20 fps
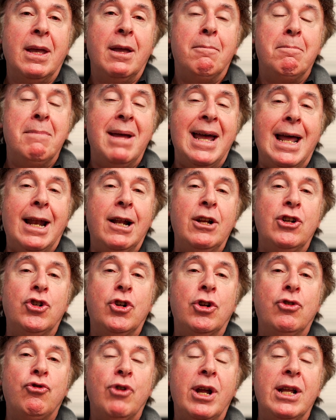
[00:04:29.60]
managed
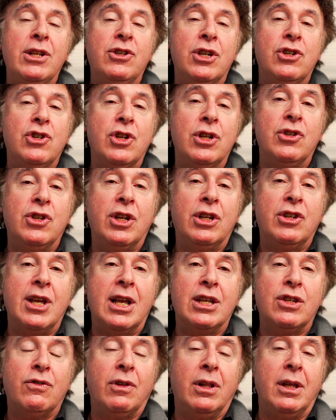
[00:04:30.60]
to transition
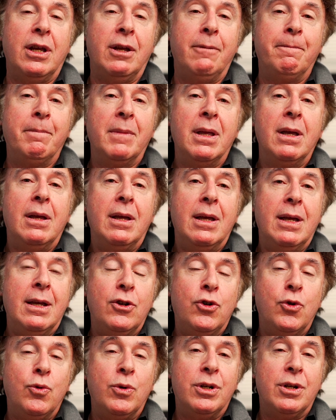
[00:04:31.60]
successfully
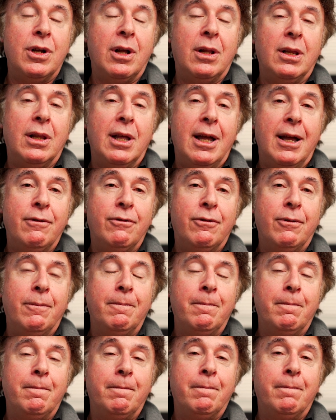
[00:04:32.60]
into adult life.
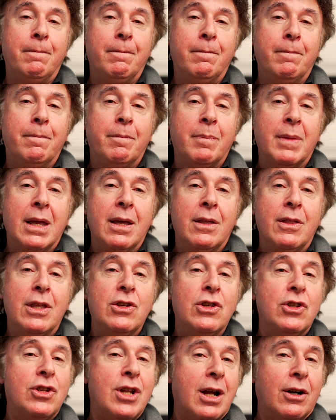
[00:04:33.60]

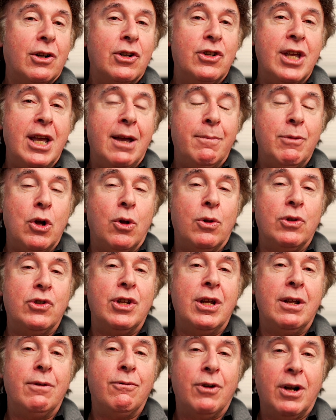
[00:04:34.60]
This is Dr. Sam
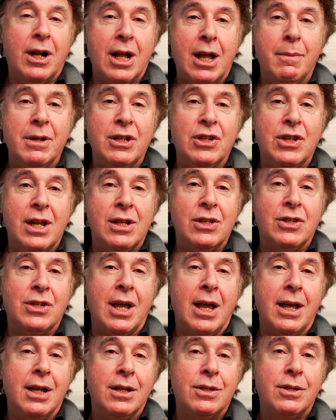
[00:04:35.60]
Goldstein for Common Sense
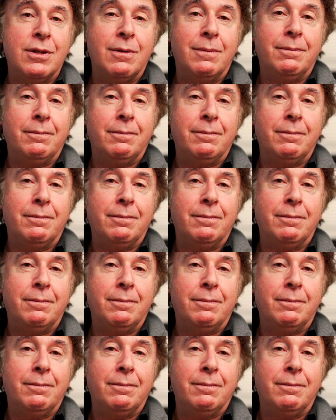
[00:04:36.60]
Science.